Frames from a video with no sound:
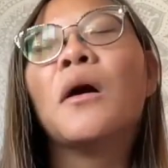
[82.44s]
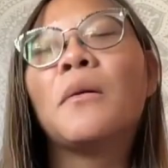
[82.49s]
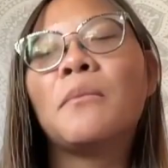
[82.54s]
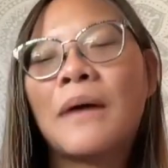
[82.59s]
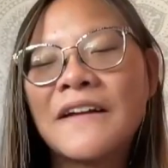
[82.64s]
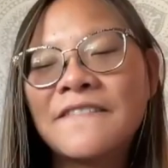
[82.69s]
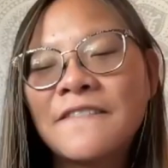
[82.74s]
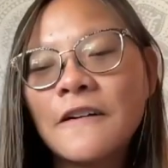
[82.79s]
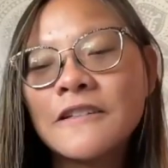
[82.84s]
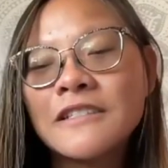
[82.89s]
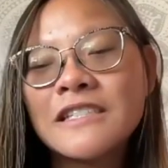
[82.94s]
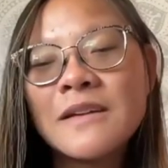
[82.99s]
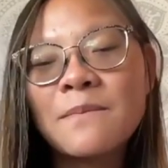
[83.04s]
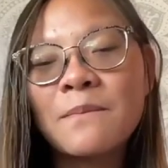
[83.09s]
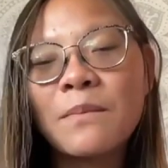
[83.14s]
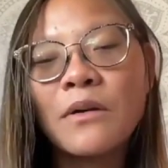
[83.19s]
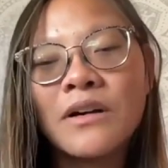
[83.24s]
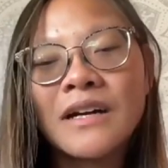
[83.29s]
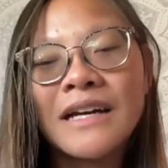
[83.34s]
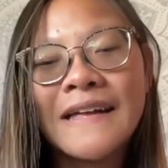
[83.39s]
My first
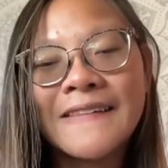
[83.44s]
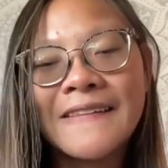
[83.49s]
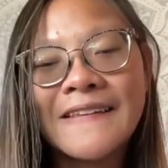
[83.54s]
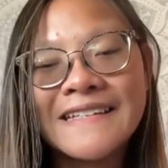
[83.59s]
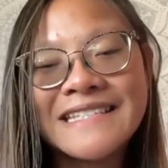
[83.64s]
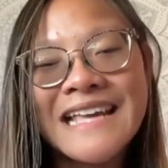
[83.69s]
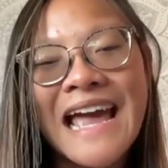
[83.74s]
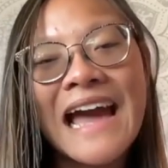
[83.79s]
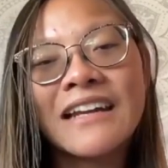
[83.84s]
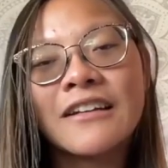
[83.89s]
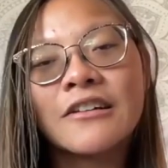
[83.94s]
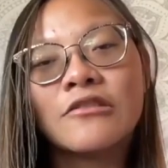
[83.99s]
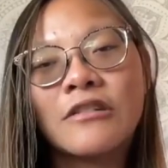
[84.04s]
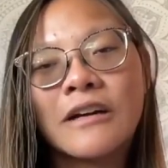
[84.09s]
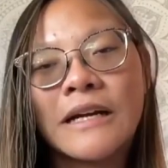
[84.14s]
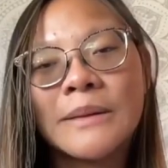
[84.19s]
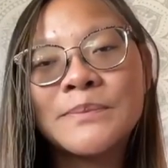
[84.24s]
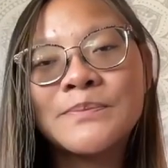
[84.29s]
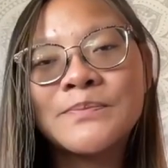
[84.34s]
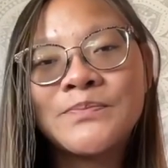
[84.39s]
book in this
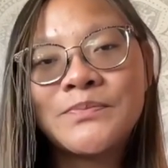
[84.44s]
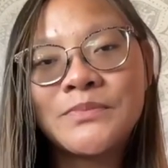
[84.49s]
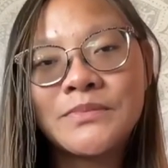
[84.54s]
category